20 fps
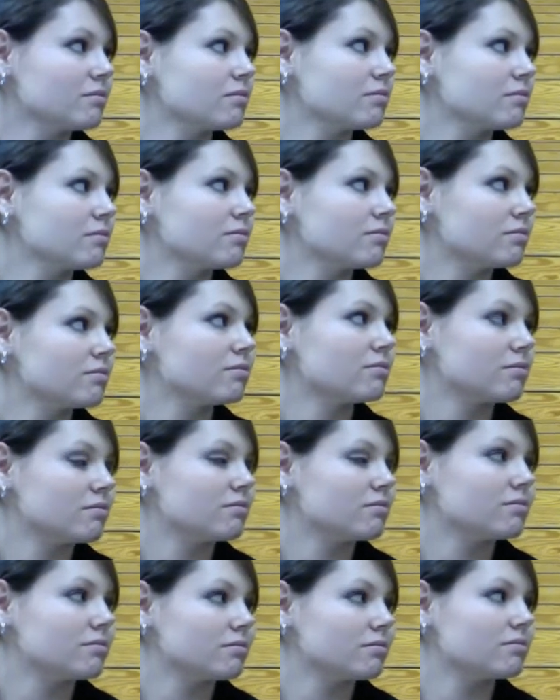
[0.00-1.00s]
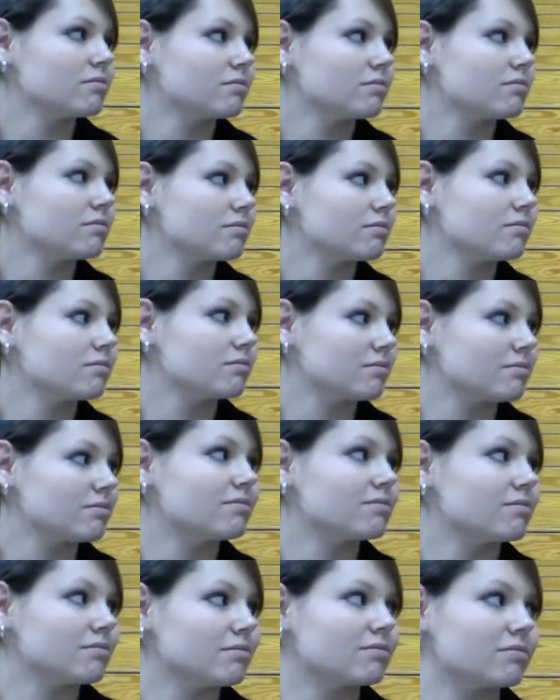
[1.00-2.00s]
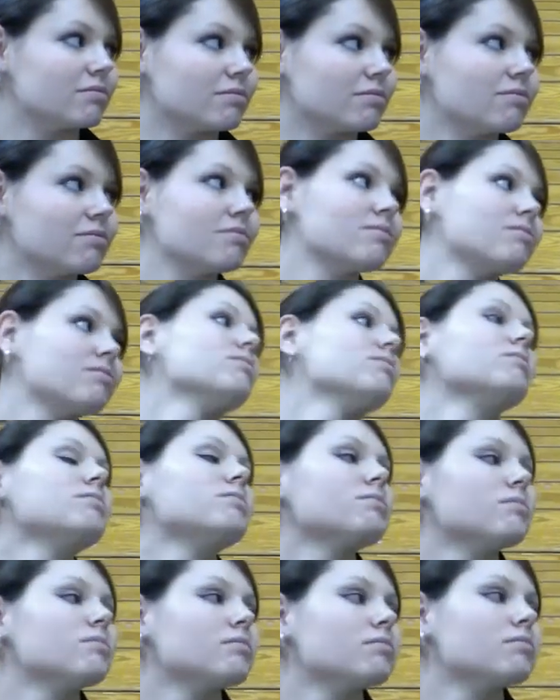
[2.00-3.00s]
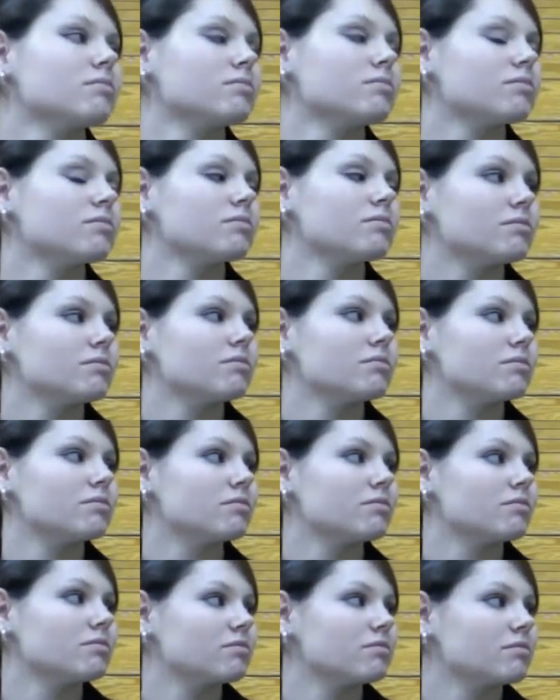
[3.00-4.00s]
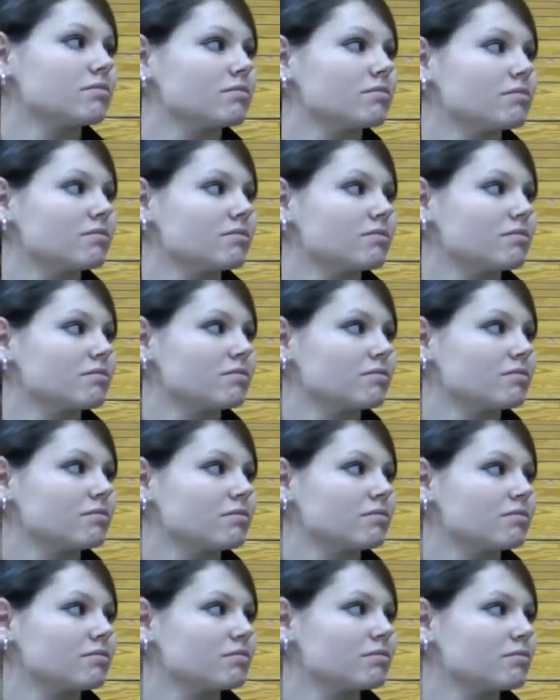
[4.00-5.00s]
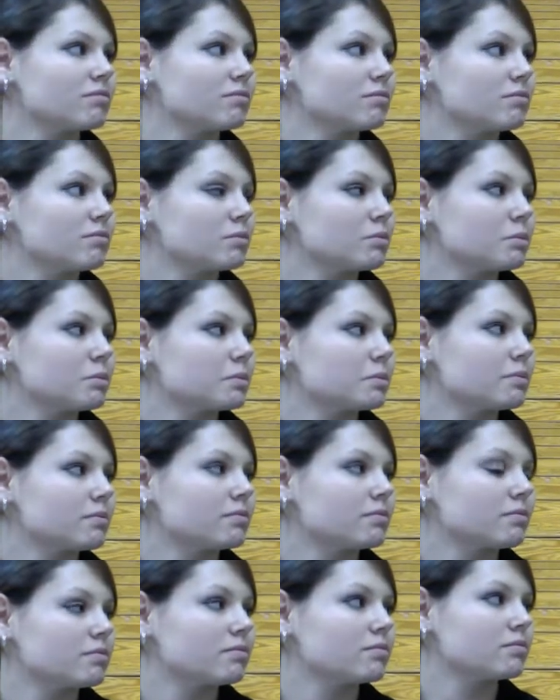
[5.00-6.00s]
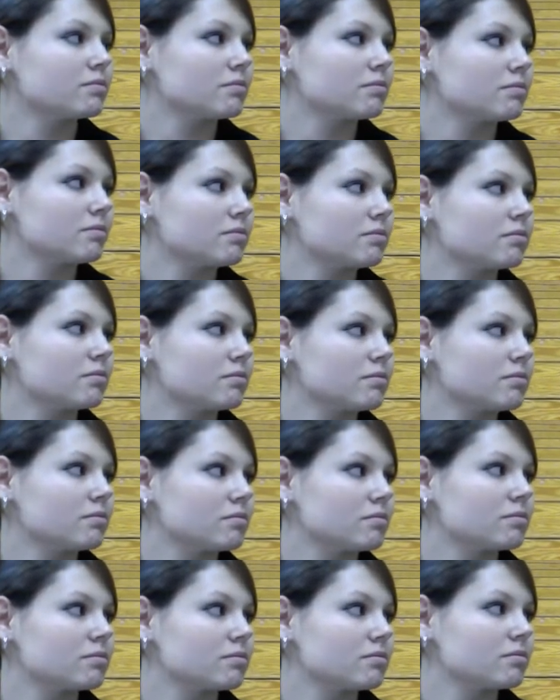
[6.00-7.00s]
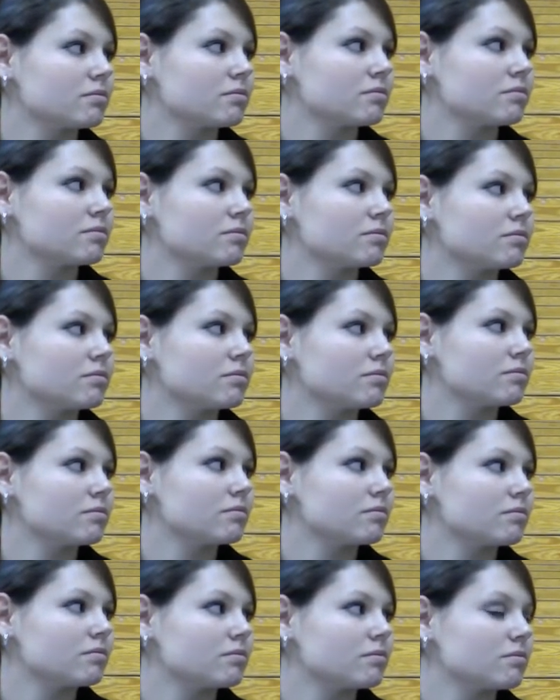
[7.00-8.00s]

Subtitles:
(not speaking)